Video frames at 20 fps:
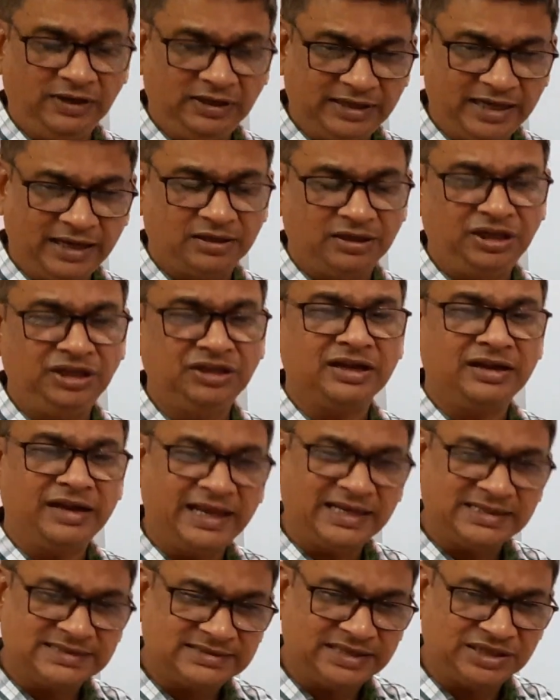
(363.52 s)
take in the
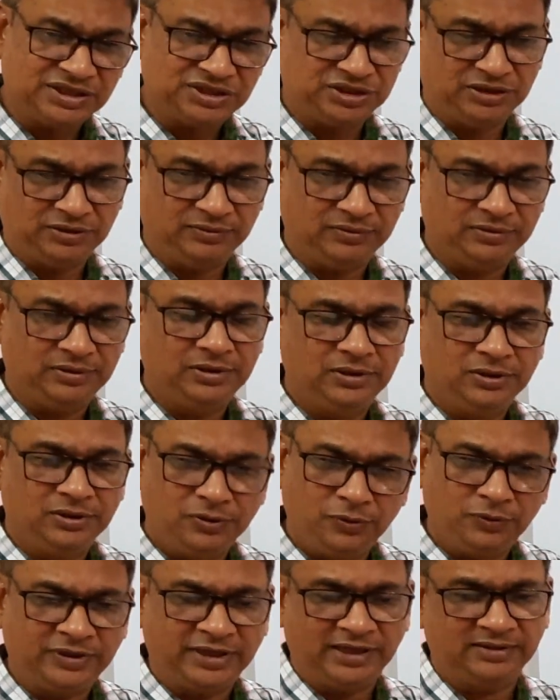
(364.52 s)
next session.
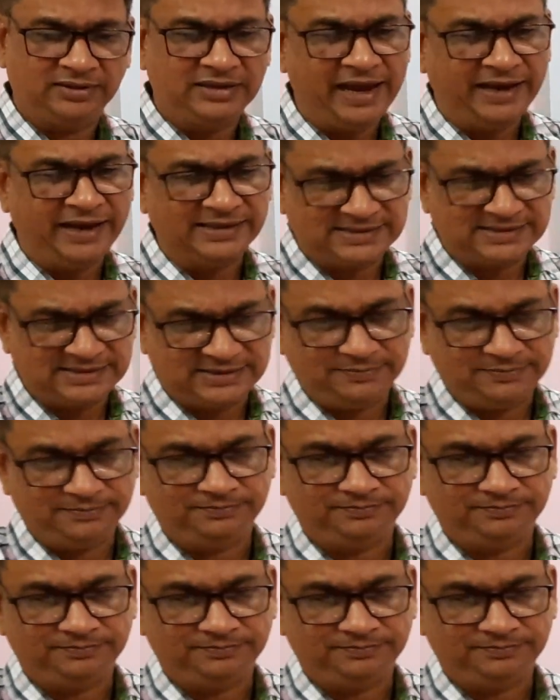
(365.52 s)
Okay, thanks.